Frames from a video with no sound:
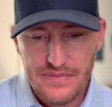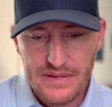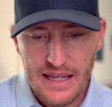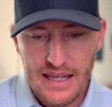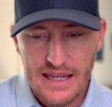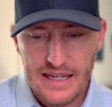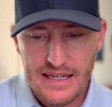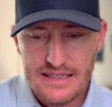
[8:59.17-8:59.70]

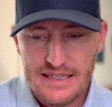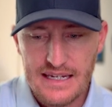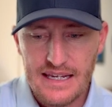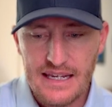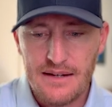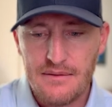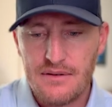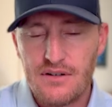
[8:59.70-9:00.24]
and
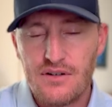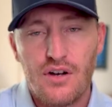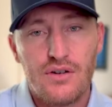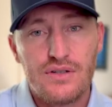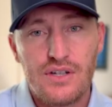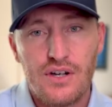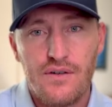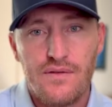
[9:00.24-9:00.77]
it
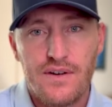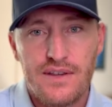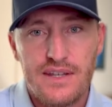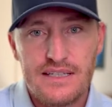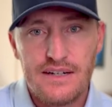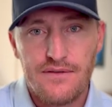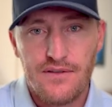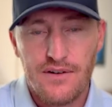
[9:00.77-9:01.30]
goes over the
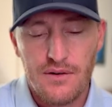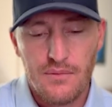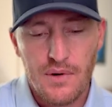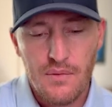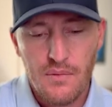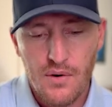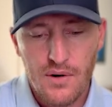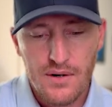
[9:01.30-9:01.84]
different
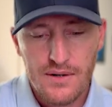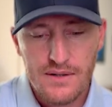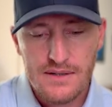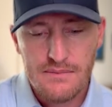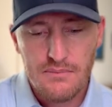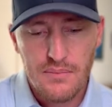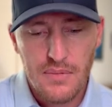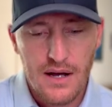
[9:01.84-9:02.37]
rewards
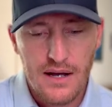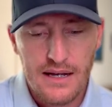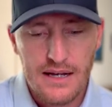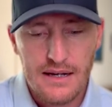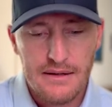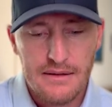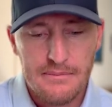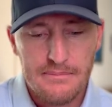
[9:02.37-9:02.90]

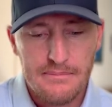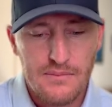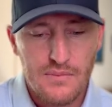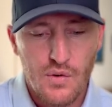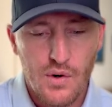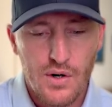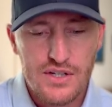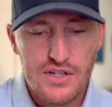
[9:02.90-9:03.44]

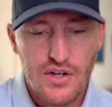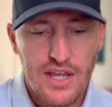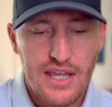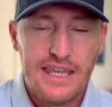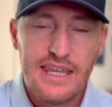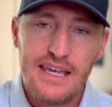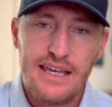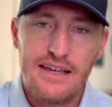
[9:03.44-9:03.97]
you can
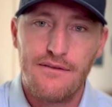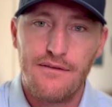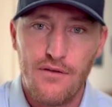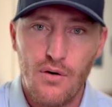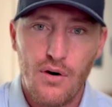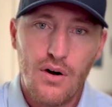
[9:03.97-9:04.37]
get for